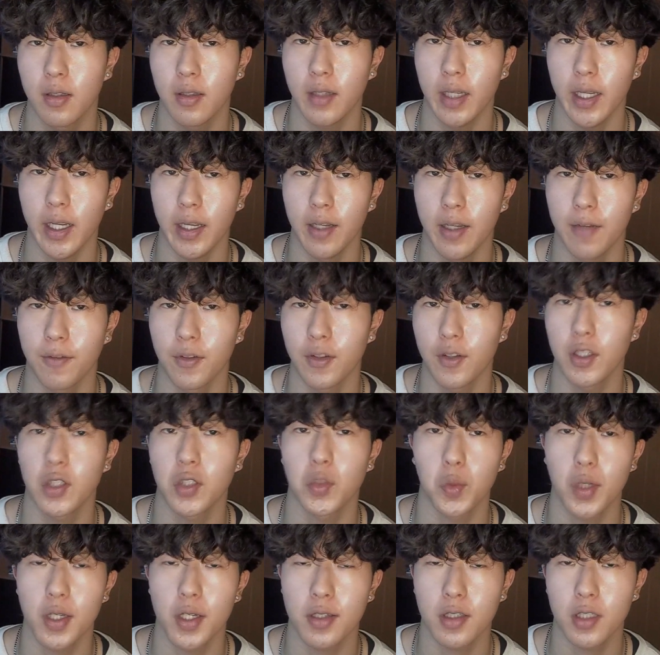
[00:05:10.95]
And for this
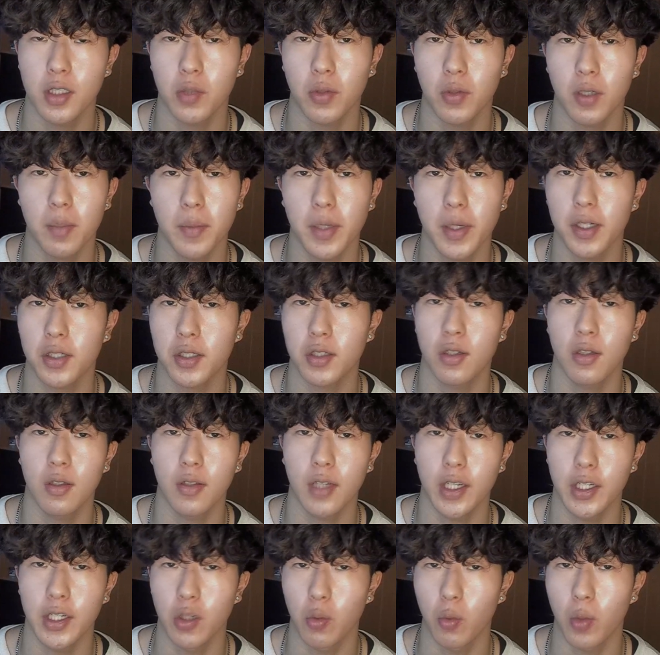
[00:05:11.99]
reason, you want to make sure
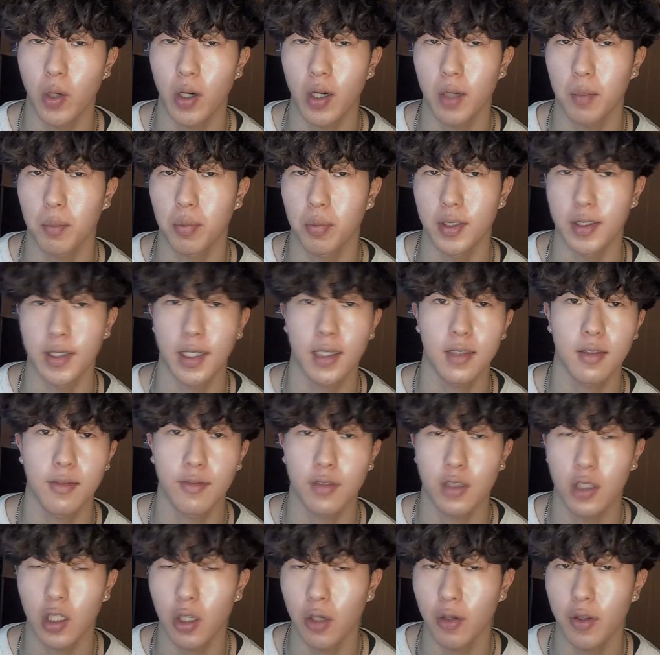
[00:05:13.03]
that you're wearing protective
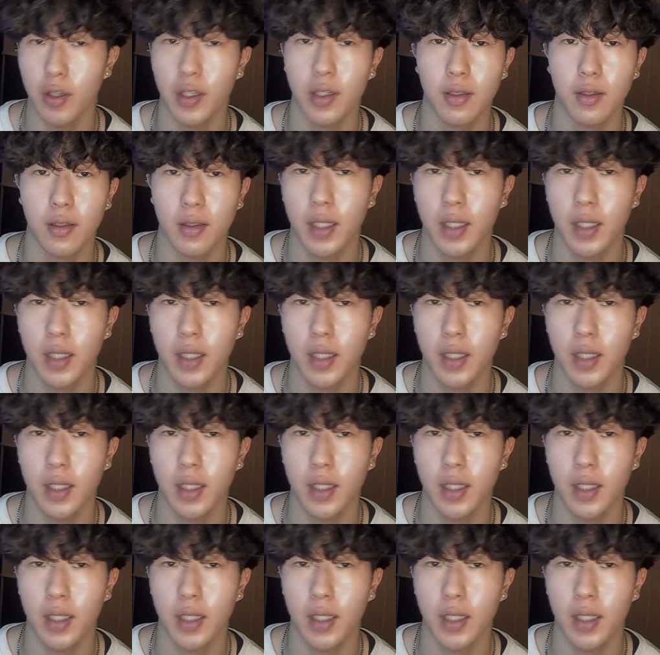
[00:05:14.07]
clothing,